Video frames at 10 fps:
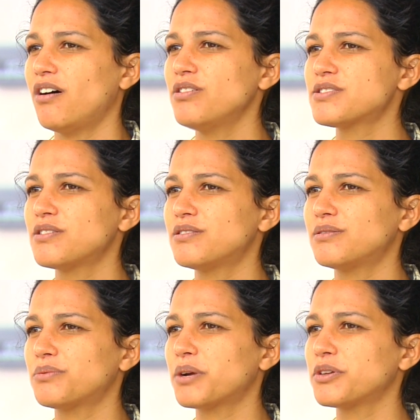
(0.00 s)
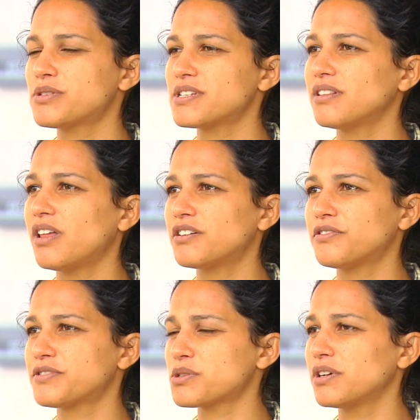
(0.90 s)
Also, where you see a lot
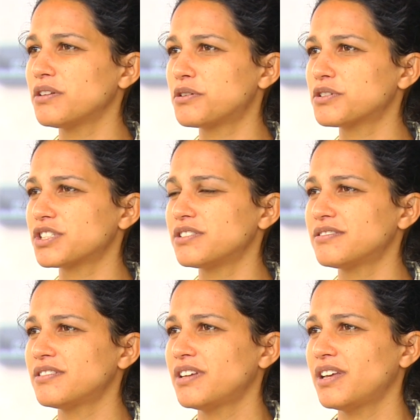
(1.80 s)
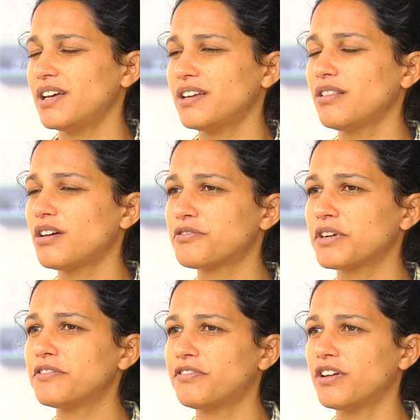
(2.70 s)
of soil erosion and a lot of
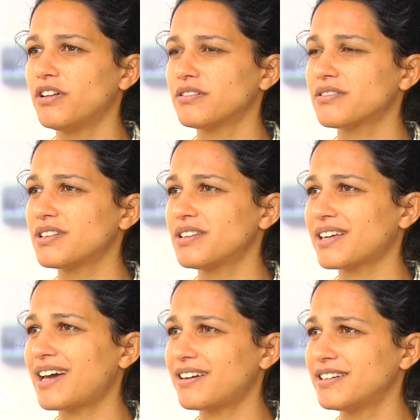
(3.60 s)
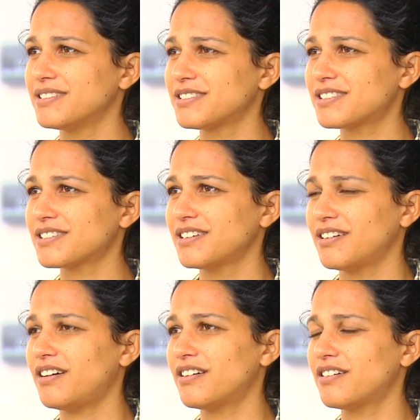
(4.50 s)
rainfall, then the cations
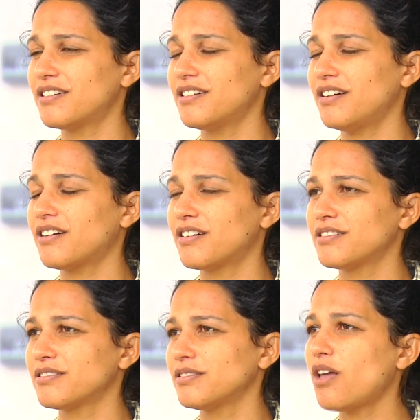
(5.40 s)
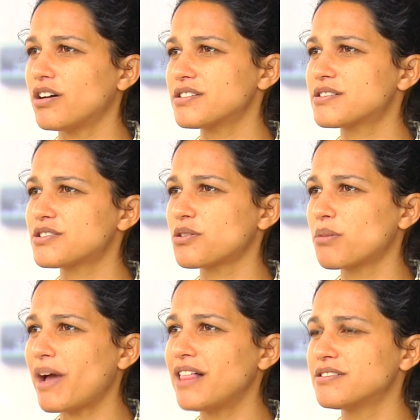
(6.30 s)
are lost, so the
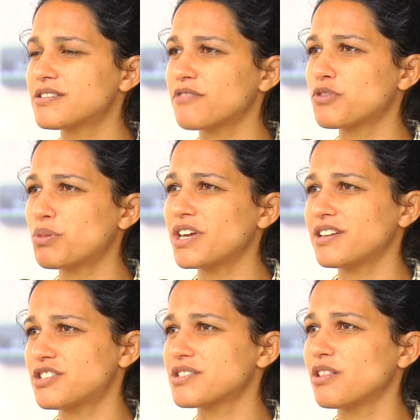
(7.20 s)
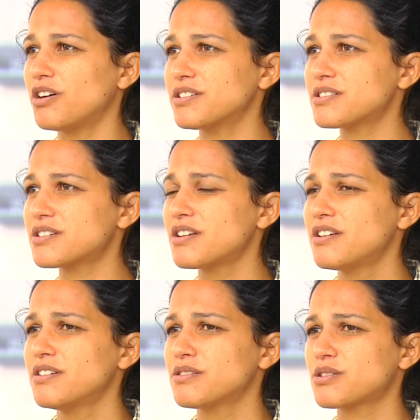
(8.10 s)
balance of the pH is lost.
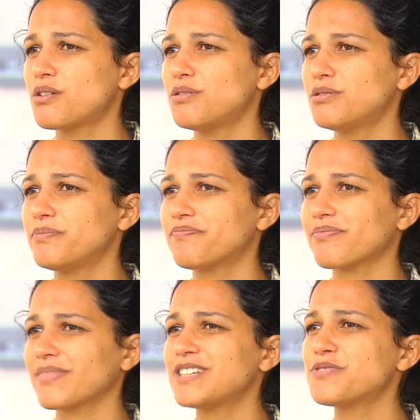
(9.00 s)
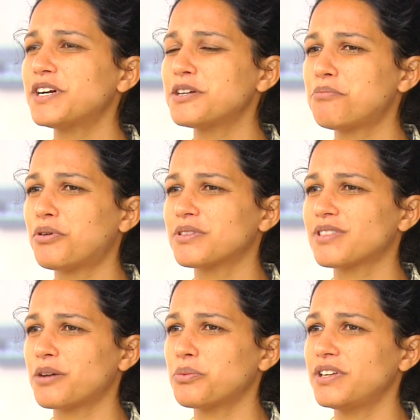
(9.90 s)
So it's very
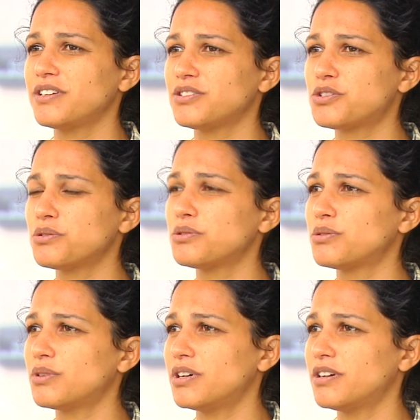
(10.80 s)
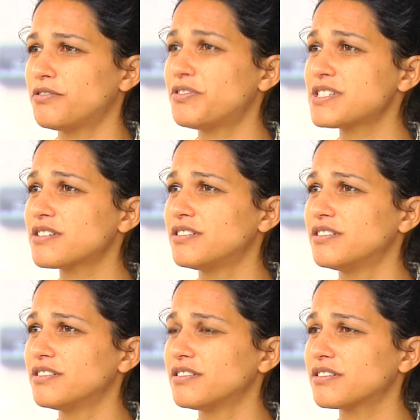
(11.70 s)
important that we do
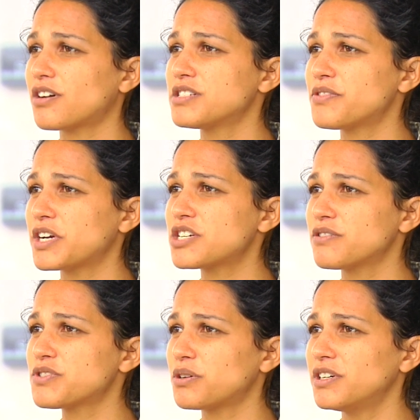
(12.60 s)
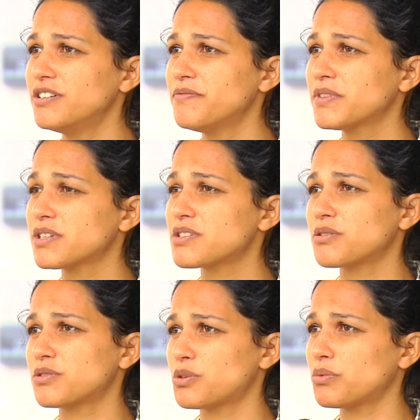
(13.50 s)
physical conservation of soil,
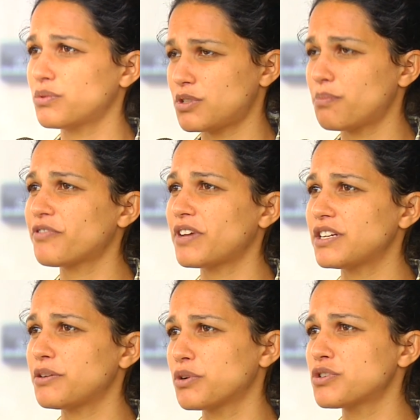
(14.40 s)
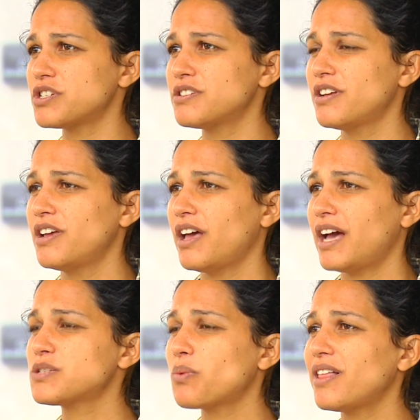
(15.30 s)
so to prevent erosion,
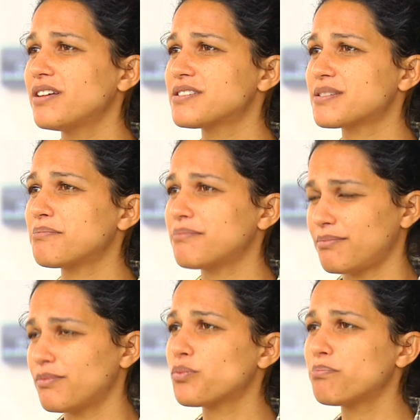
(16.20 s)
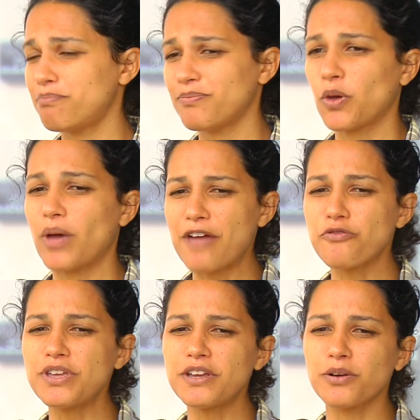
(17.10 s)
as well as
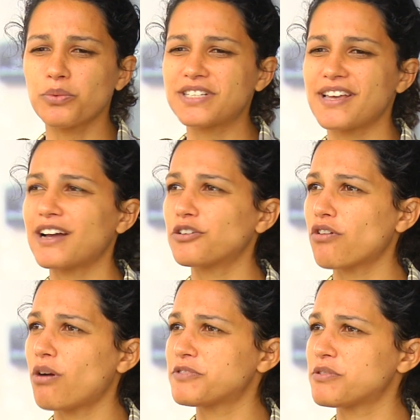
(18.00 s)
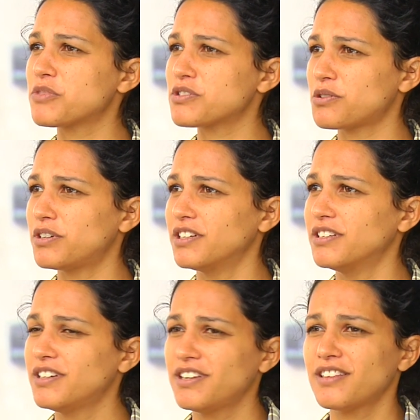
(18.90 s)
every year we take out crops from the soil.
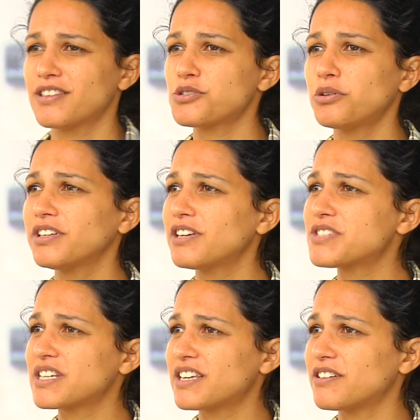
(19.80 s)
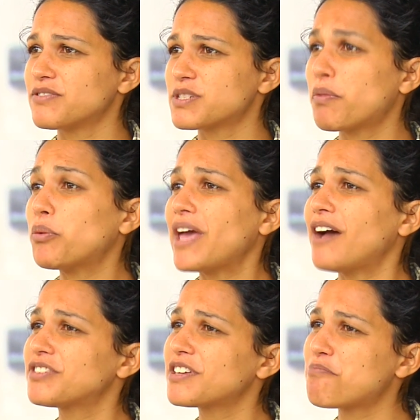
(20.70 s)
The soil gives and gives, but we
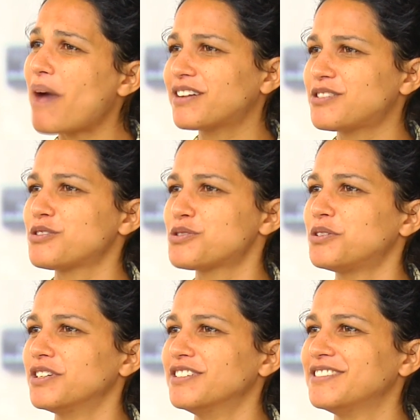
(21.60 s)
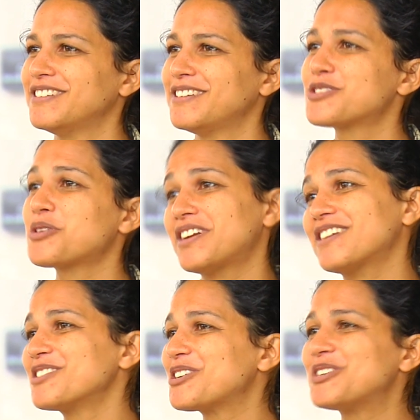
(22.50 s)
have to give back to the soil so that it
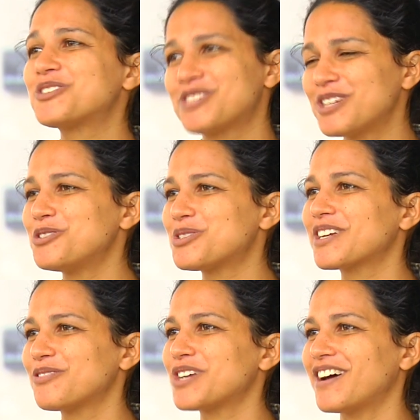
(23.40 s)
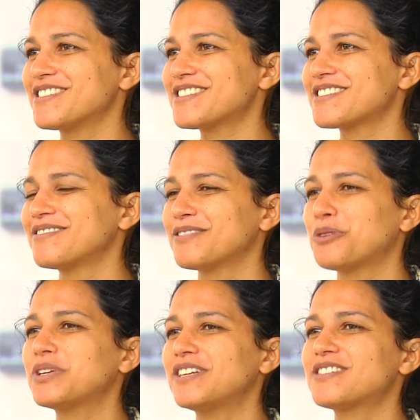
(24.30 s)
can continue to give to us.
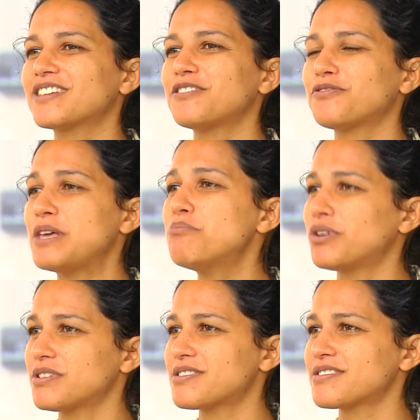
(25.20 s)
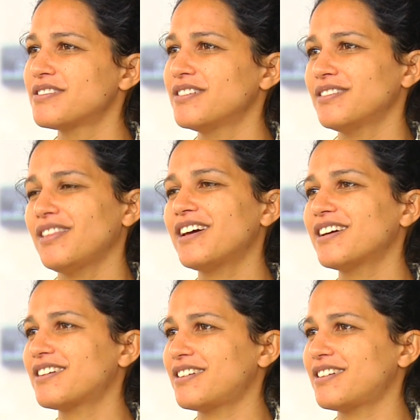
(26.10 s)
We need to give inputs, like